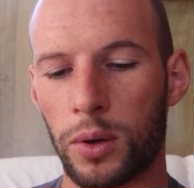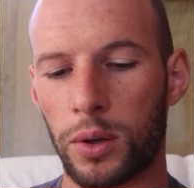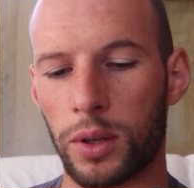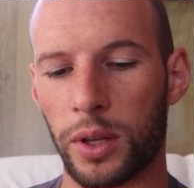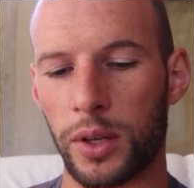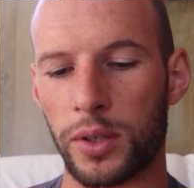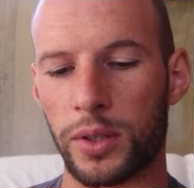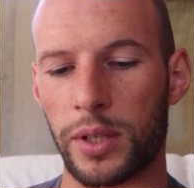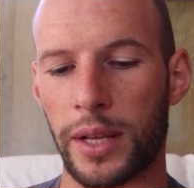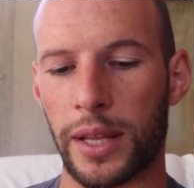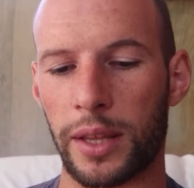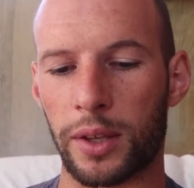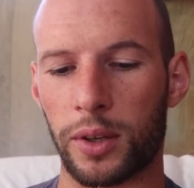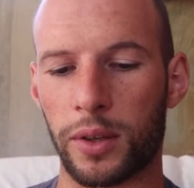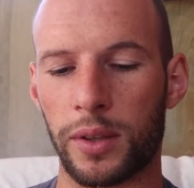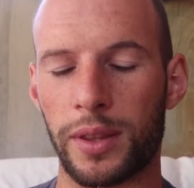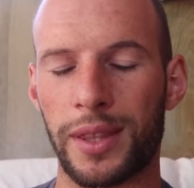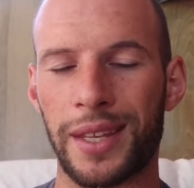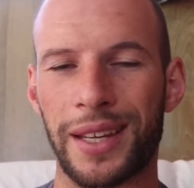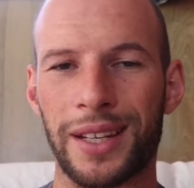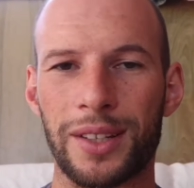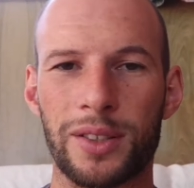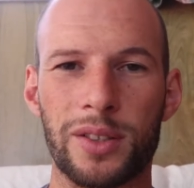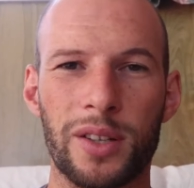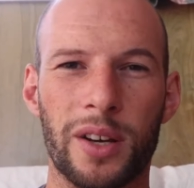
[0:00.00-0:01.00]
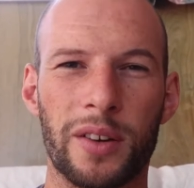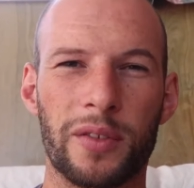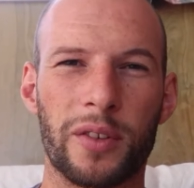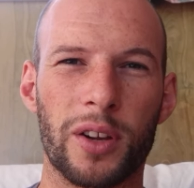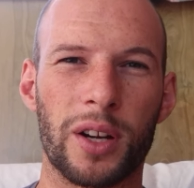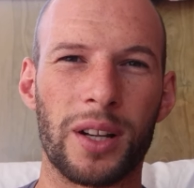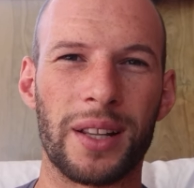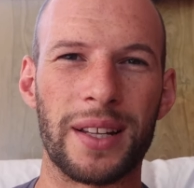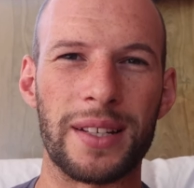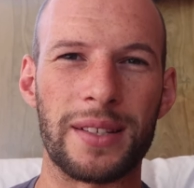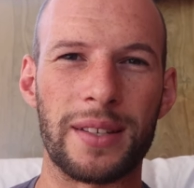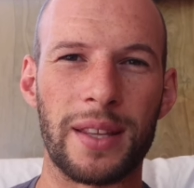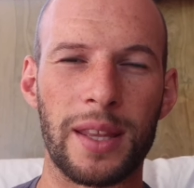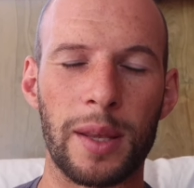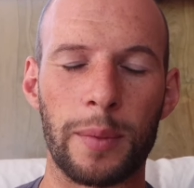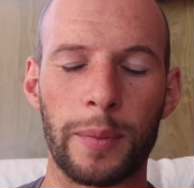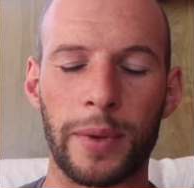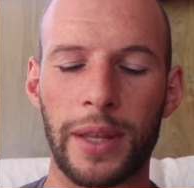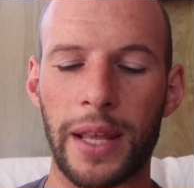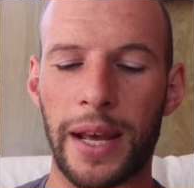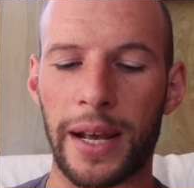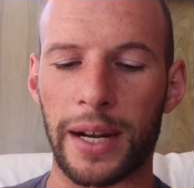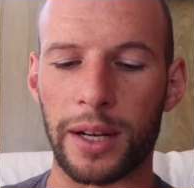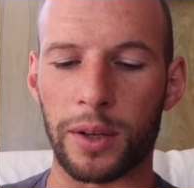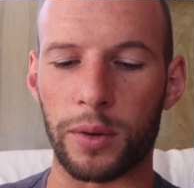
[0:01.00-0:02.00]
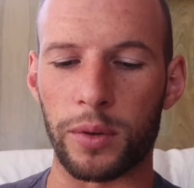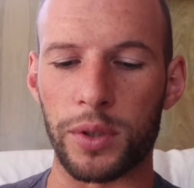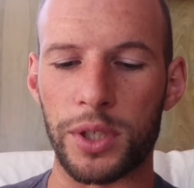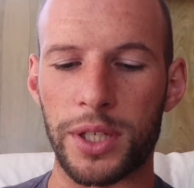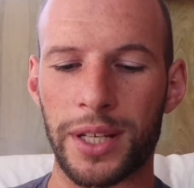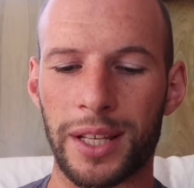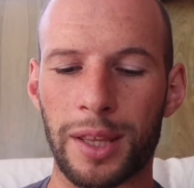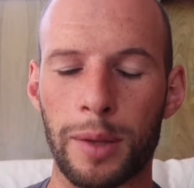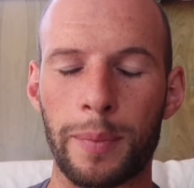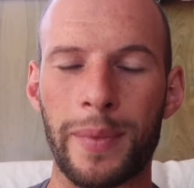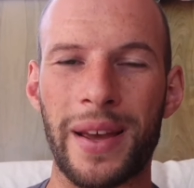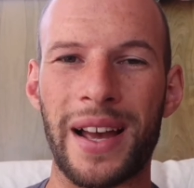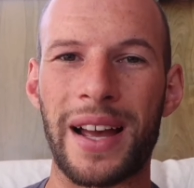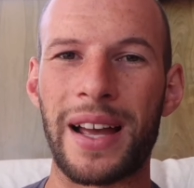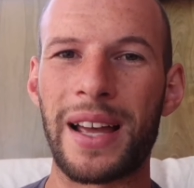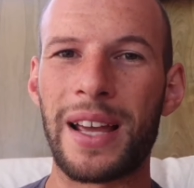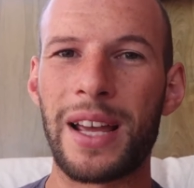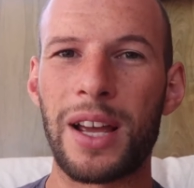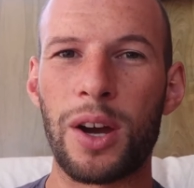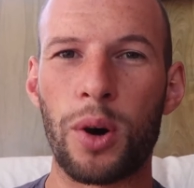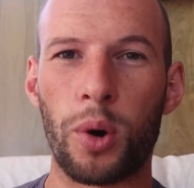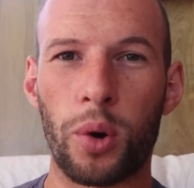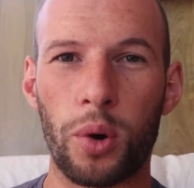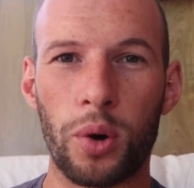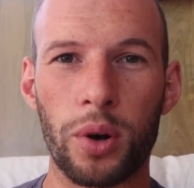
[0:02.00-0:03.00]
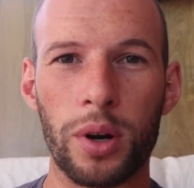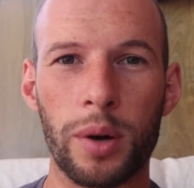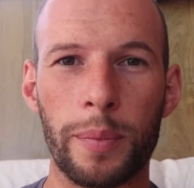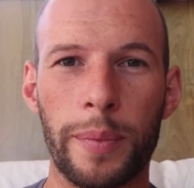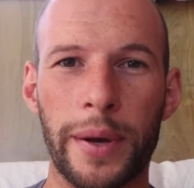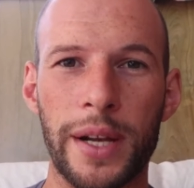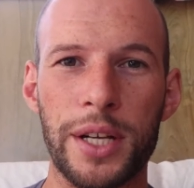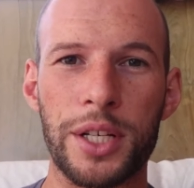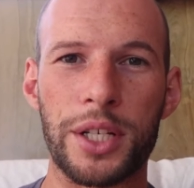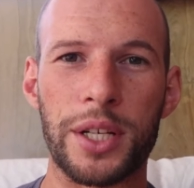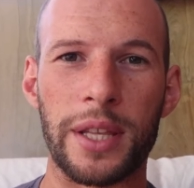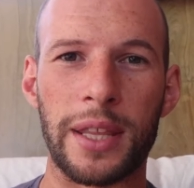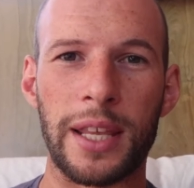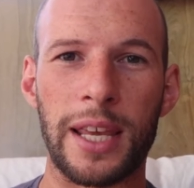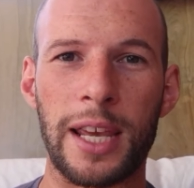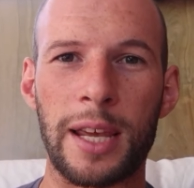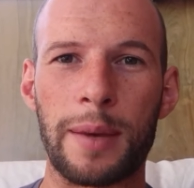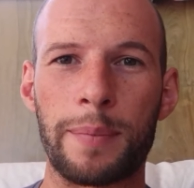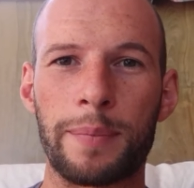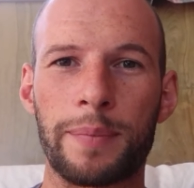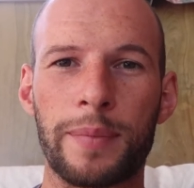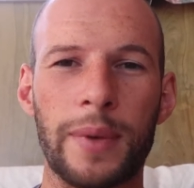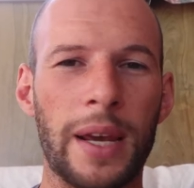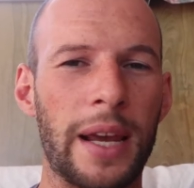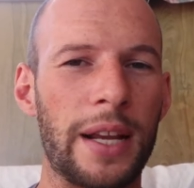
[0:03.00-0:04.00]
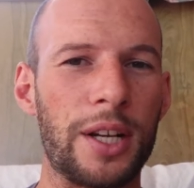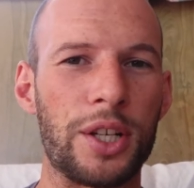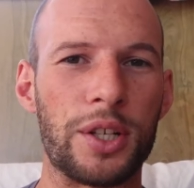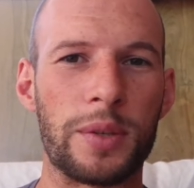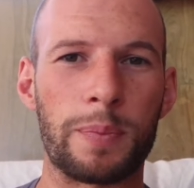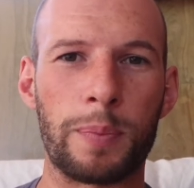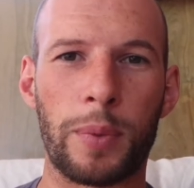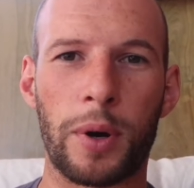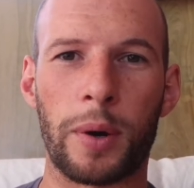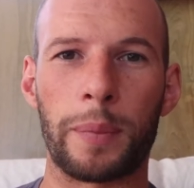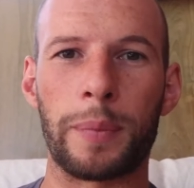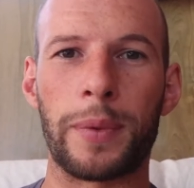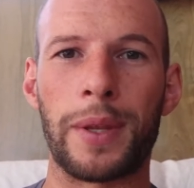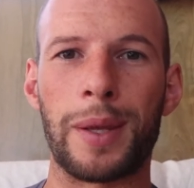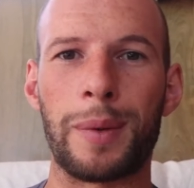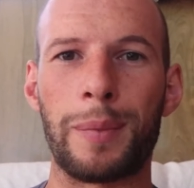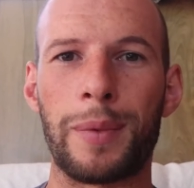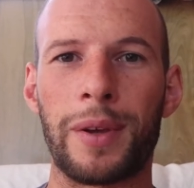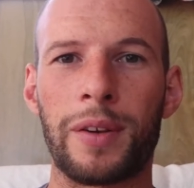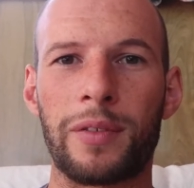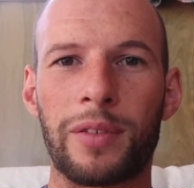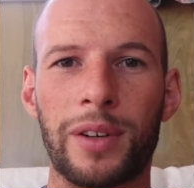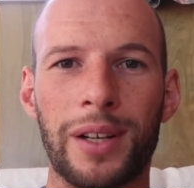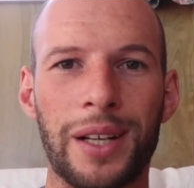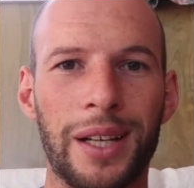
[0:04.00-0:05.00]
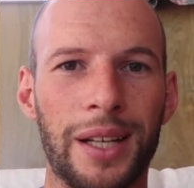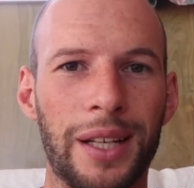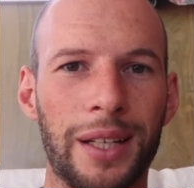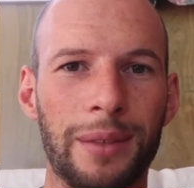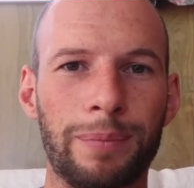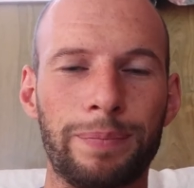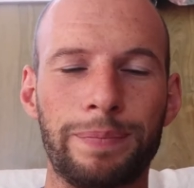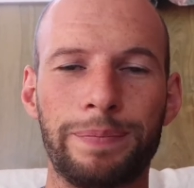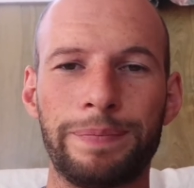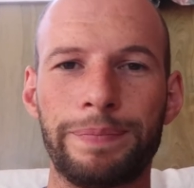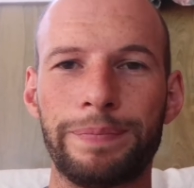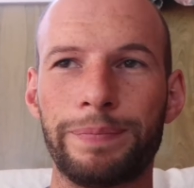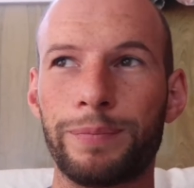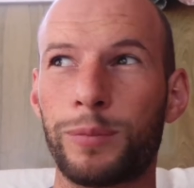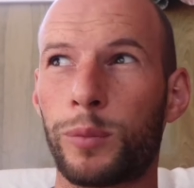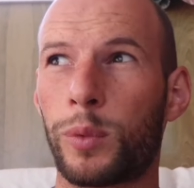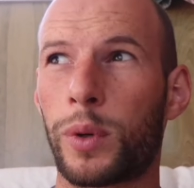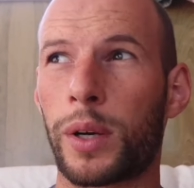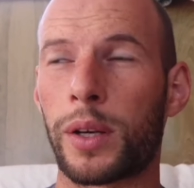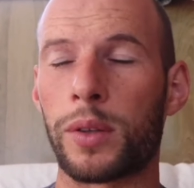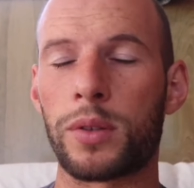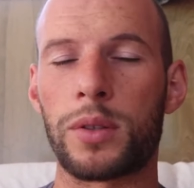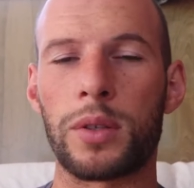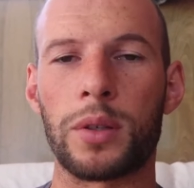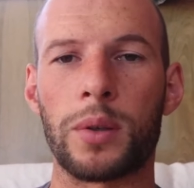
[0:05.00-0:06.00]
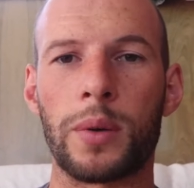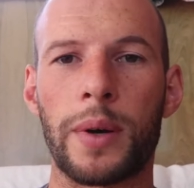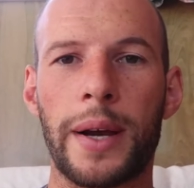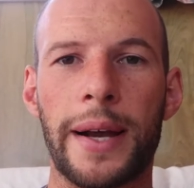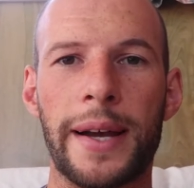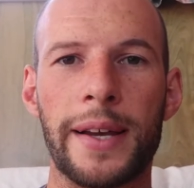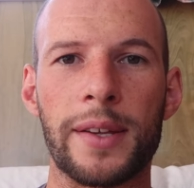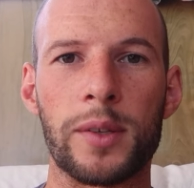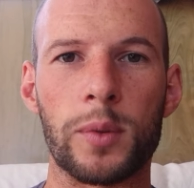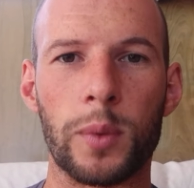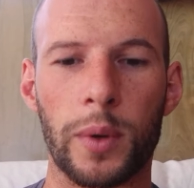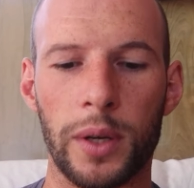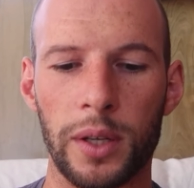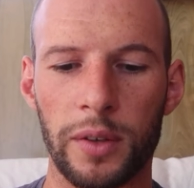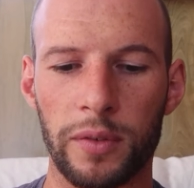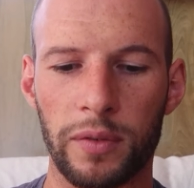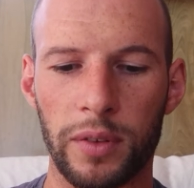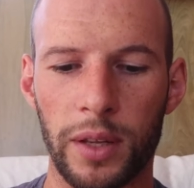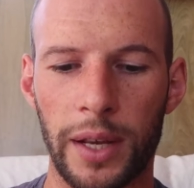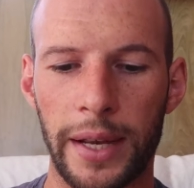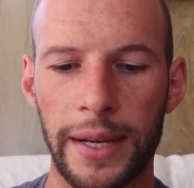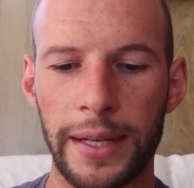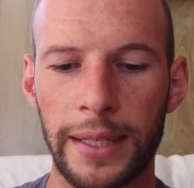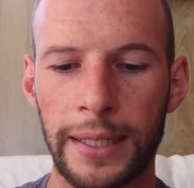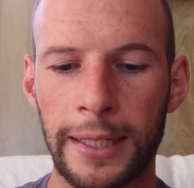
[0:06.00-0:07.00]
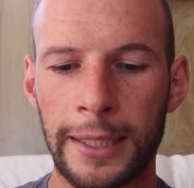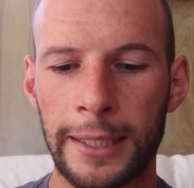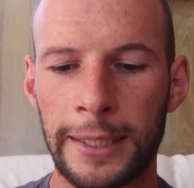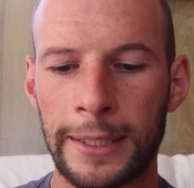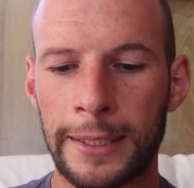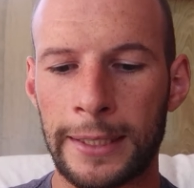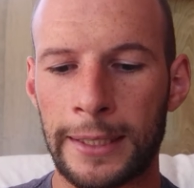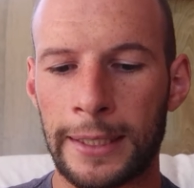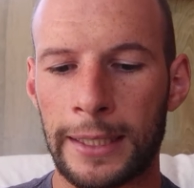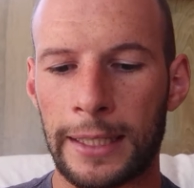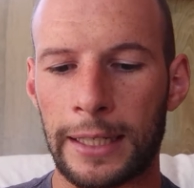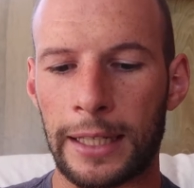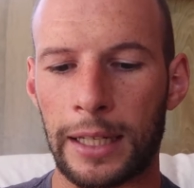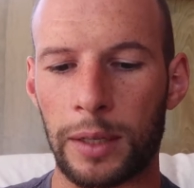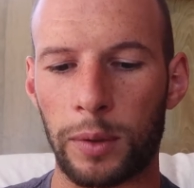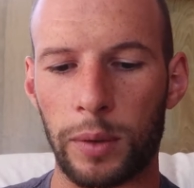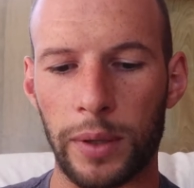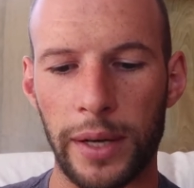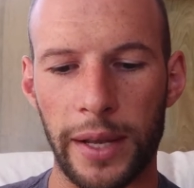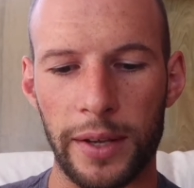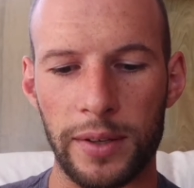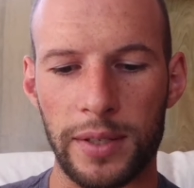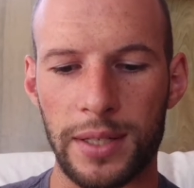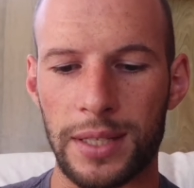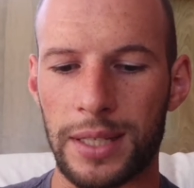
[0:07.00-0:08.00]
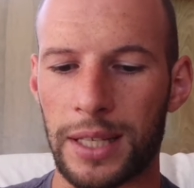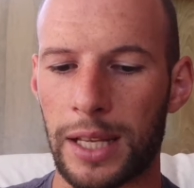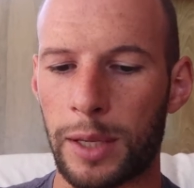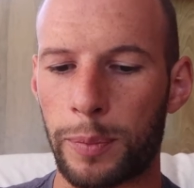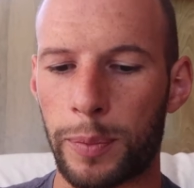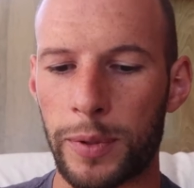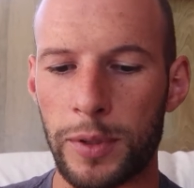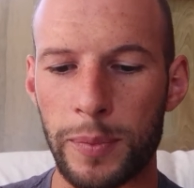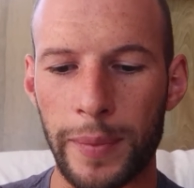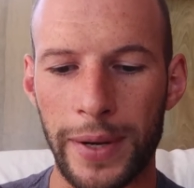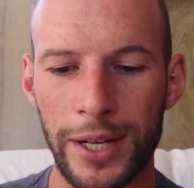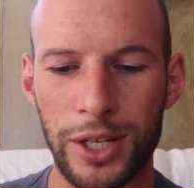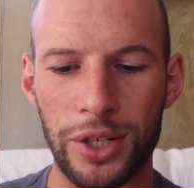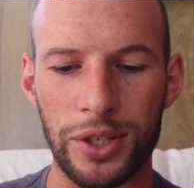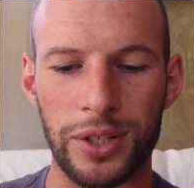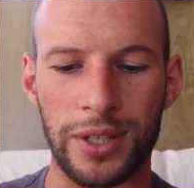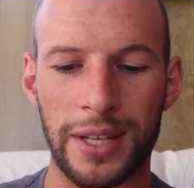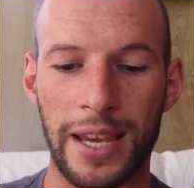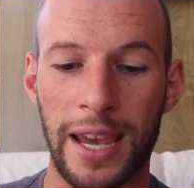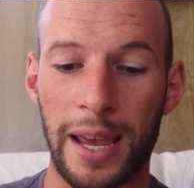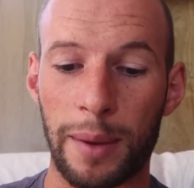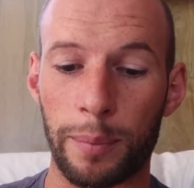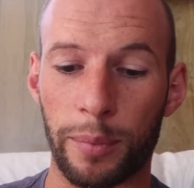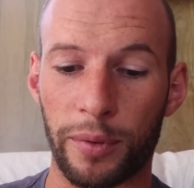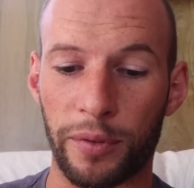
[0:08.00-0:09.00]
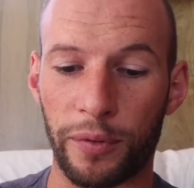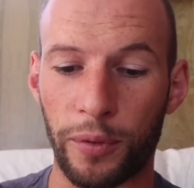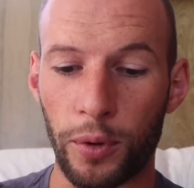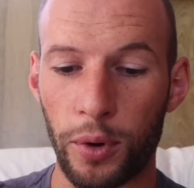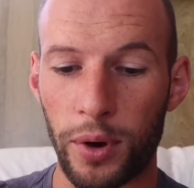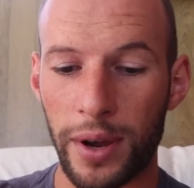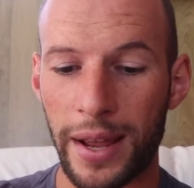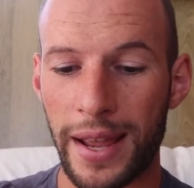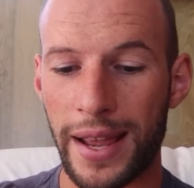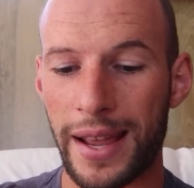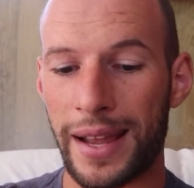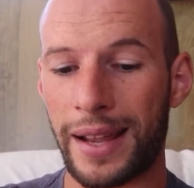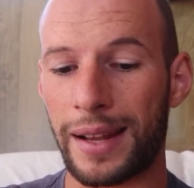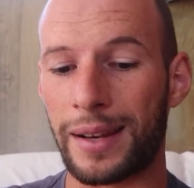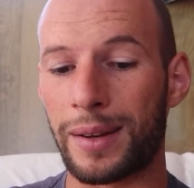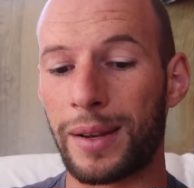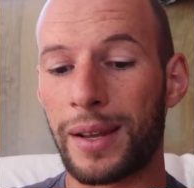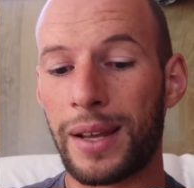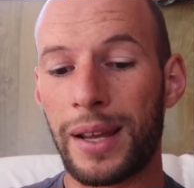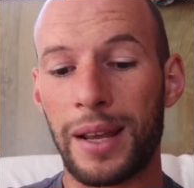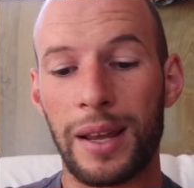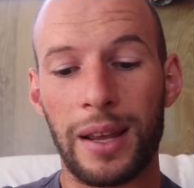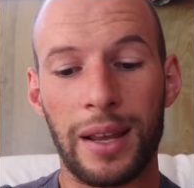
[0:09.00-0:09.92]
those other good things. So I've got a list of them in the article, check them out. Order a bunch of them and just pop them every 1 or 2 hours while you're flying. What else? Sleep as much as you can beforehand.